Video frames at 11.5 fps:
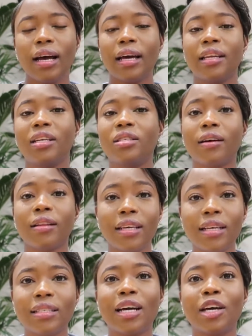These are
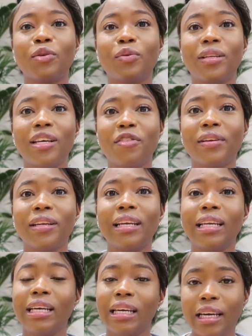things that you will
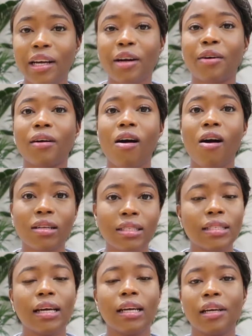definitely hear
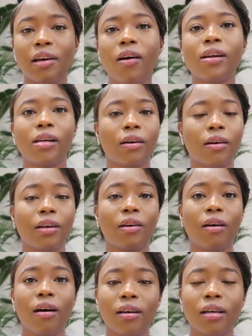constantly on and on and
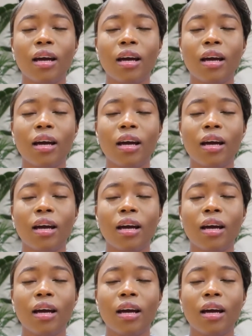on.